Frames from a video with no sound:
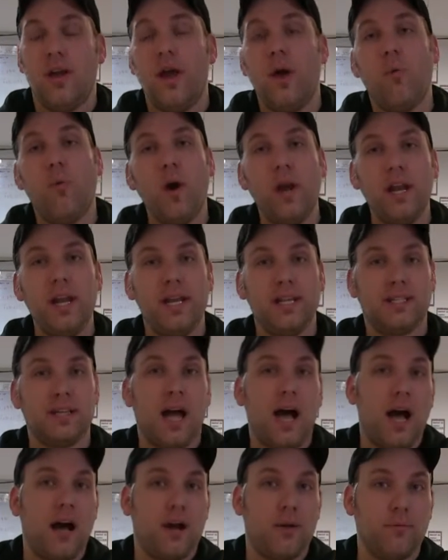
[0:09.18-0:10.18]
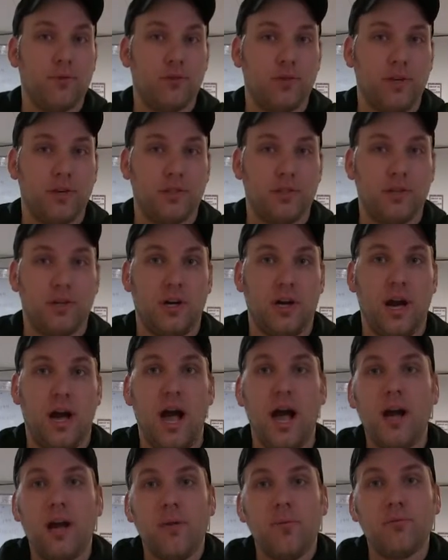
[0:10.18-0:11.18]
Now, what is Occam's Razor?
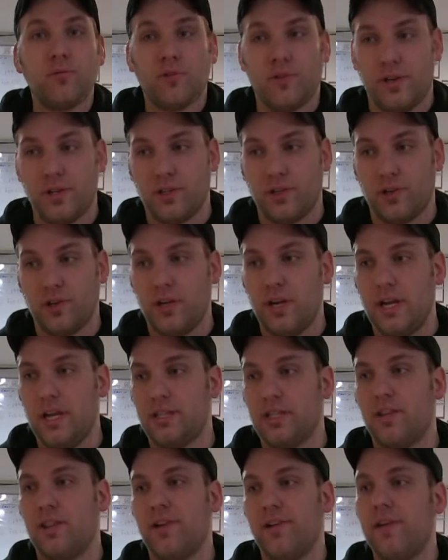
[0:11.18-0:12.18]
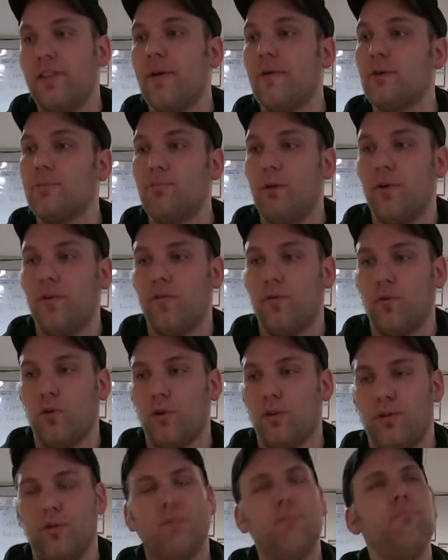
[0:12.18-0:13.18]
Occam's Razor is a theory that was put
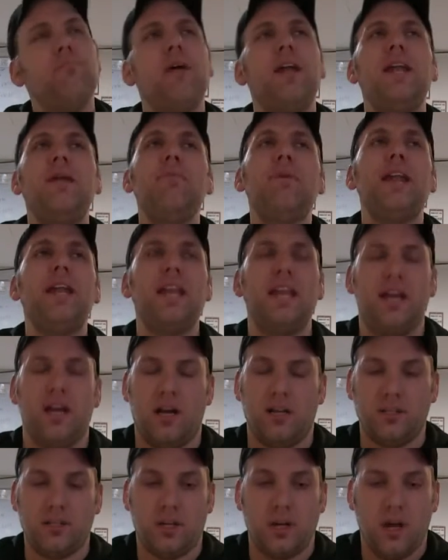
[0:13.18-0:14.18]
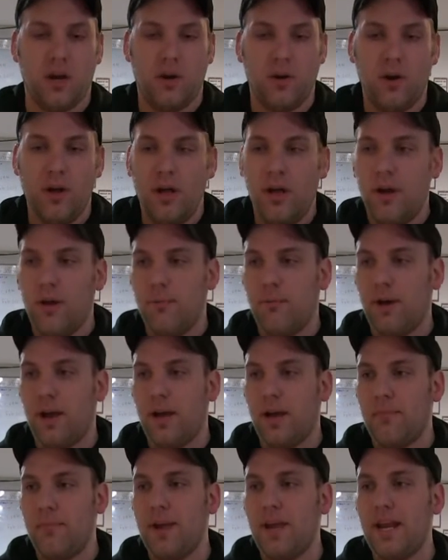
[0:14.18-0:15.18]
forth many eons ago
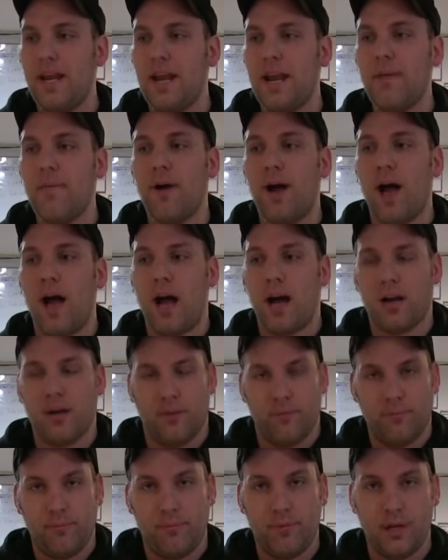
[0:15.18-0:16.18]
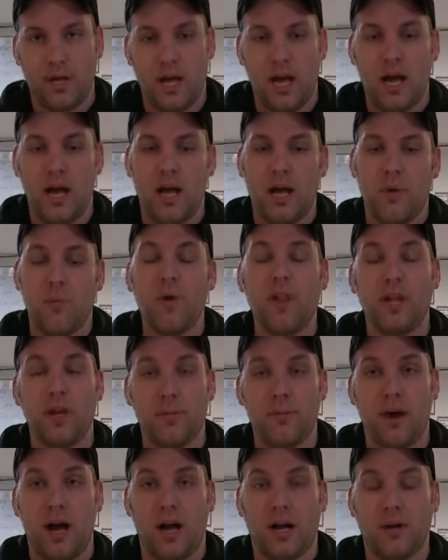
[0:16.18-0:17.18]
by a man named Occam,
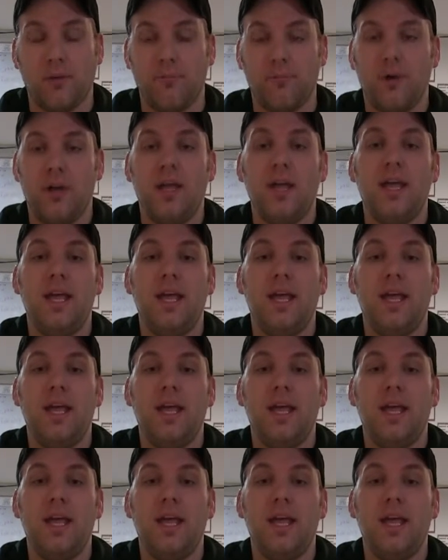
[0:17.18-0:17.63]
William Occam.